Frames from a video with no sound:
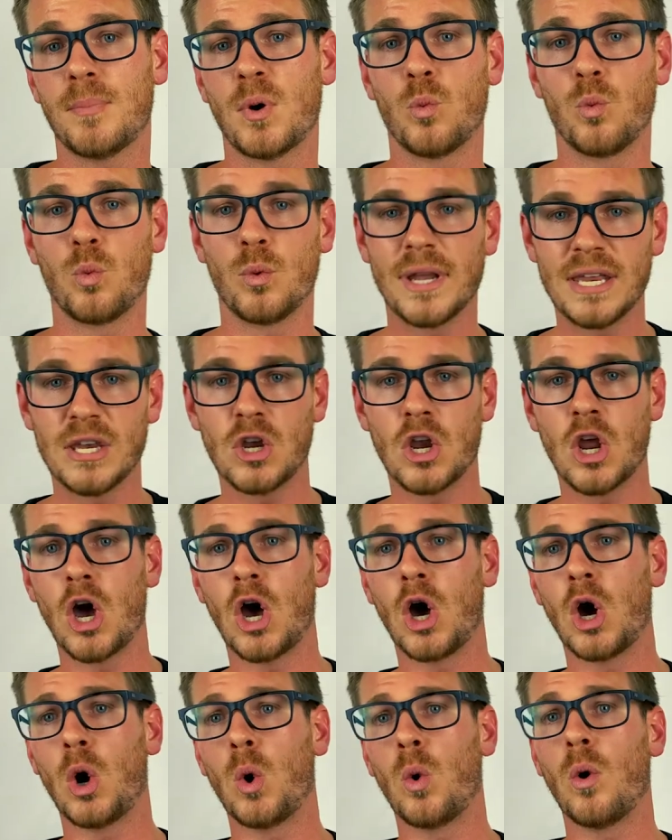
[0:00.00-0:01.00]
but we
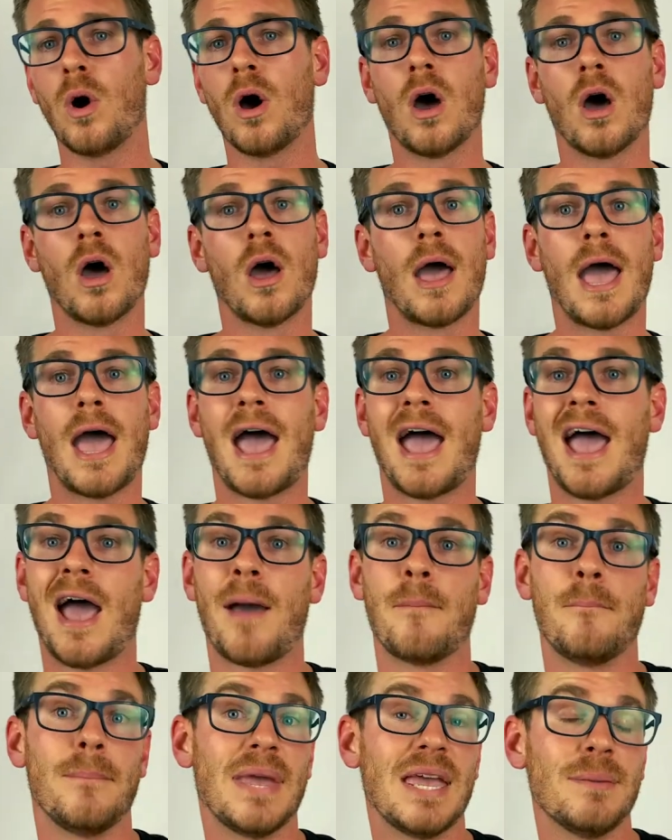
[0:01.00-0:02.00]
know
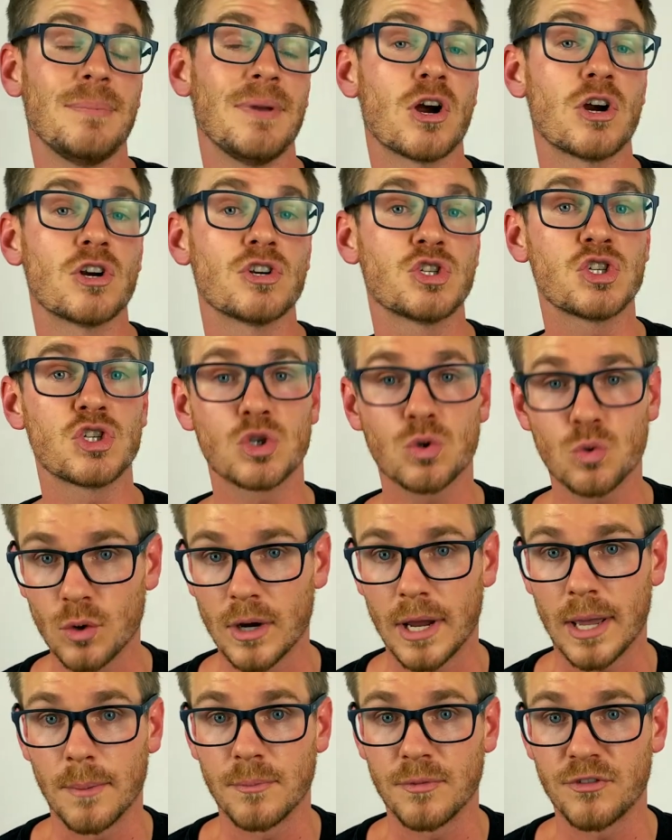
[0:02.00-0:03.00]
maybe our
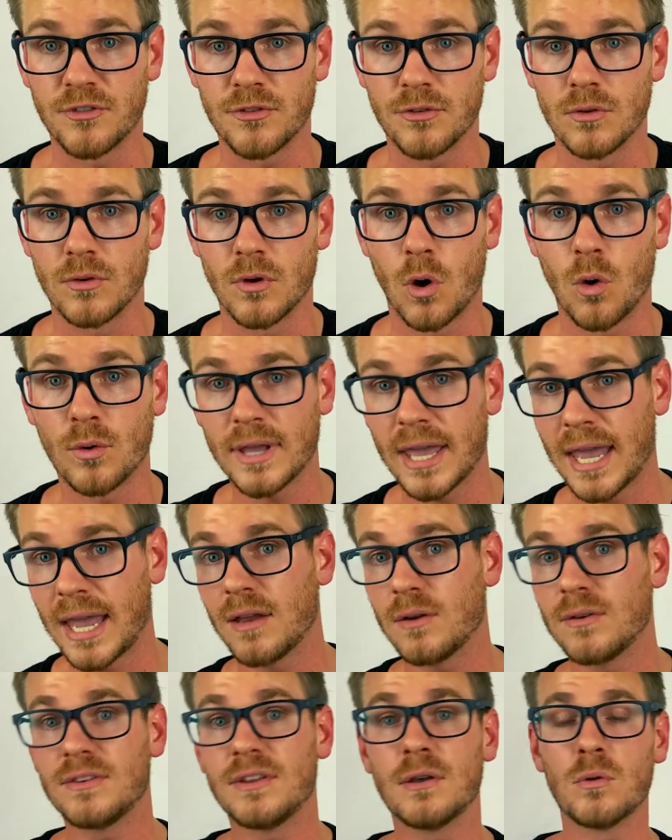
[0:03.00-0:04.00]
scripts,
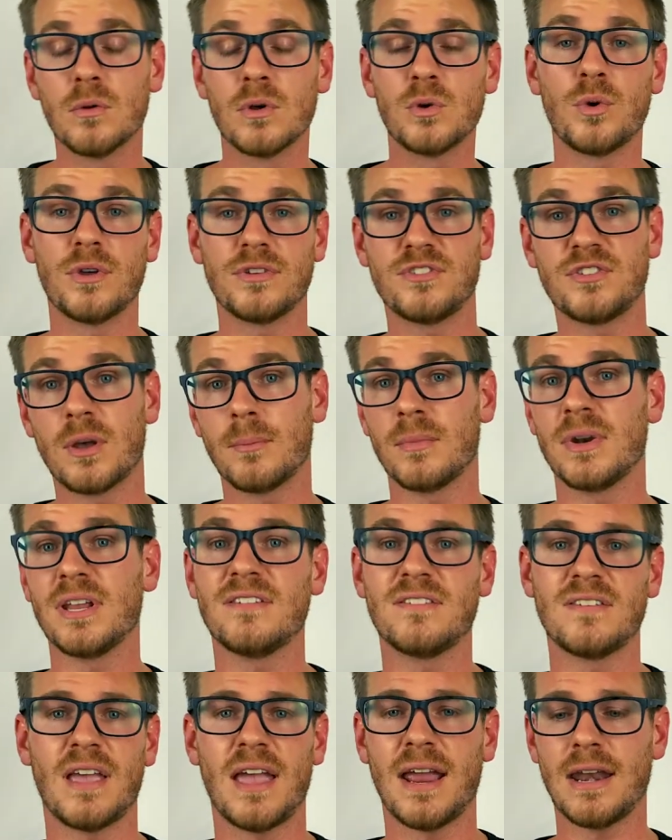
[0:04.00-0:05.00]
okay? Dealing with somebody
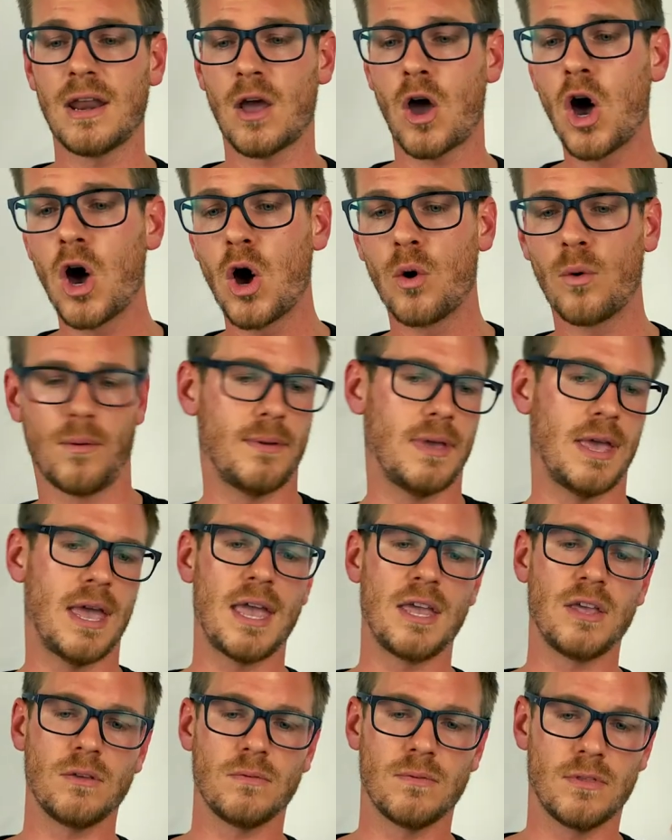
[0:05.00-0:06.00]
saying, oh,
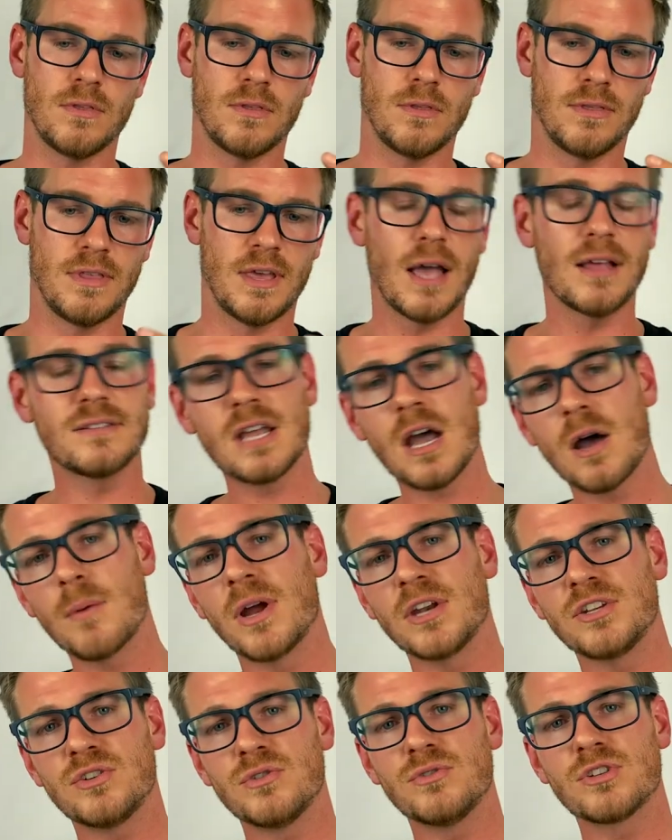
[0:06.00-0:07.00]
hey, that's how
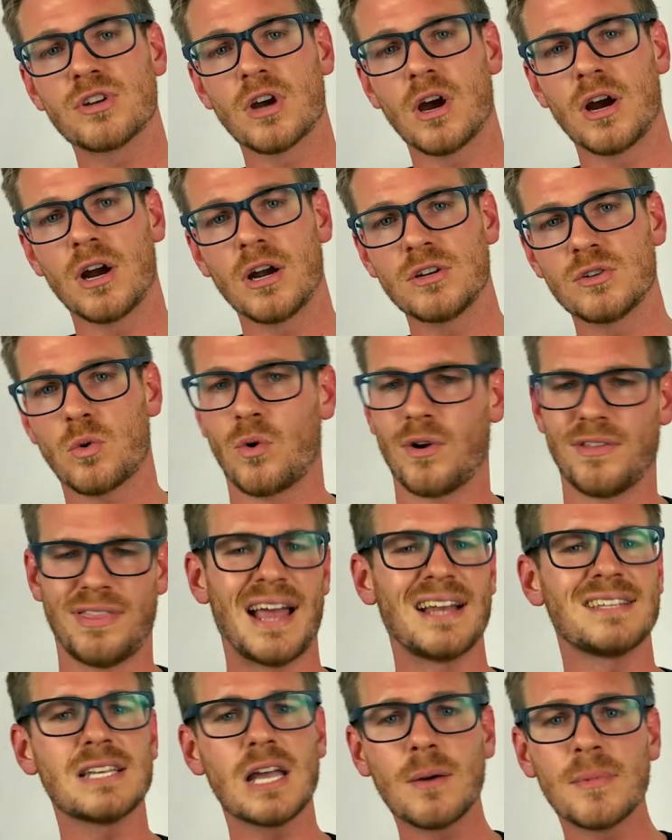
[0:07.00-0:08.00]
much you charge, or
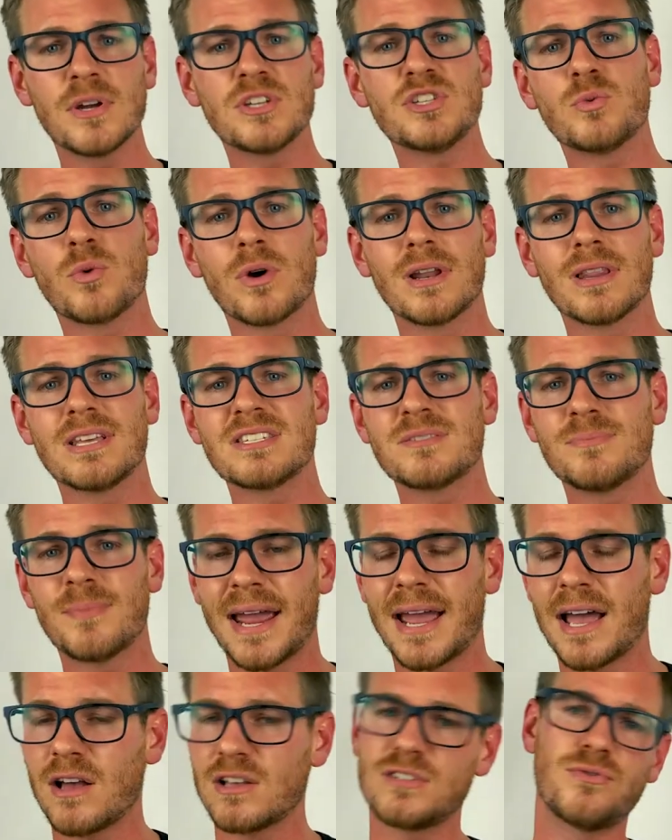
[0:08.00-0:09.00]
that's how much you want to list my
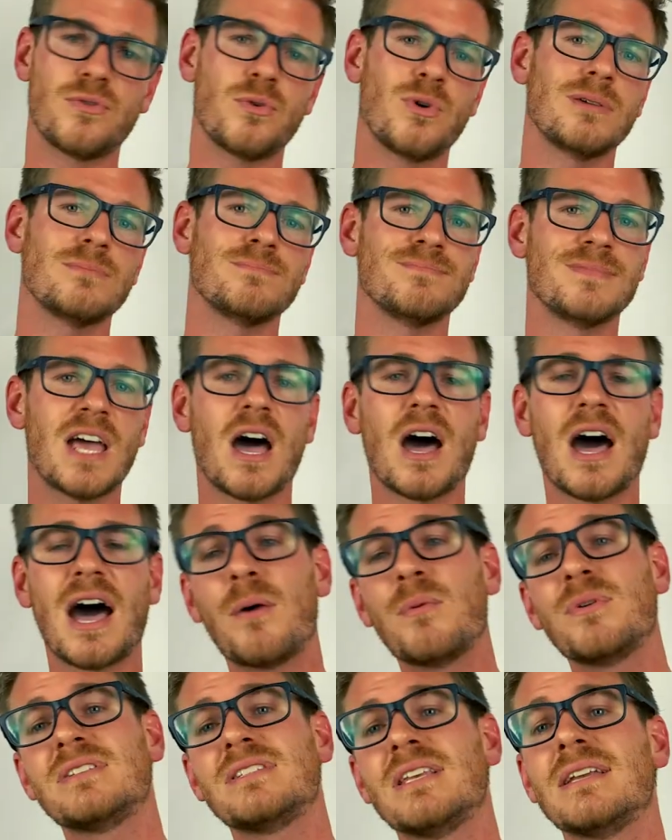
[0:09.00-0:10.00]
house for. Nah, I
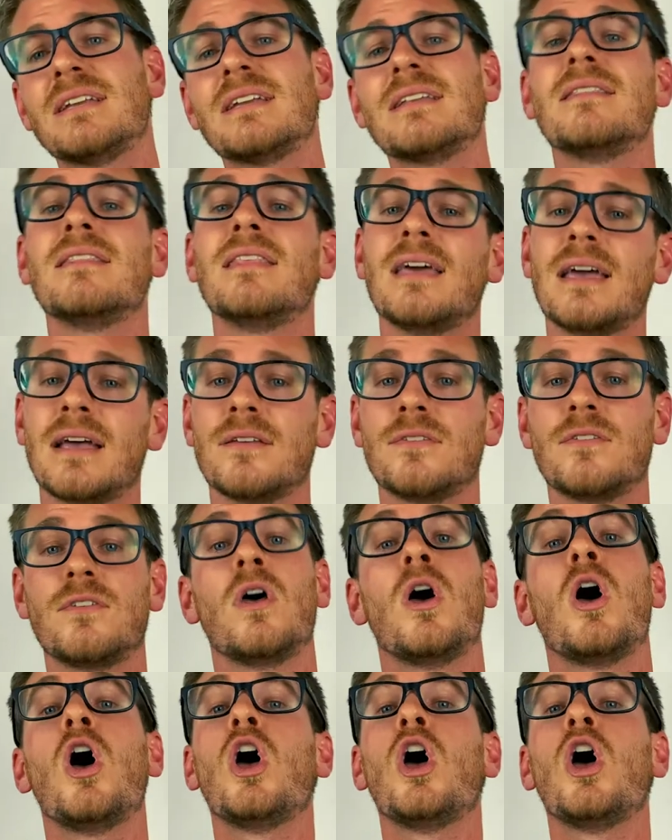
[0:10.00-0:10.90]
was thinking this.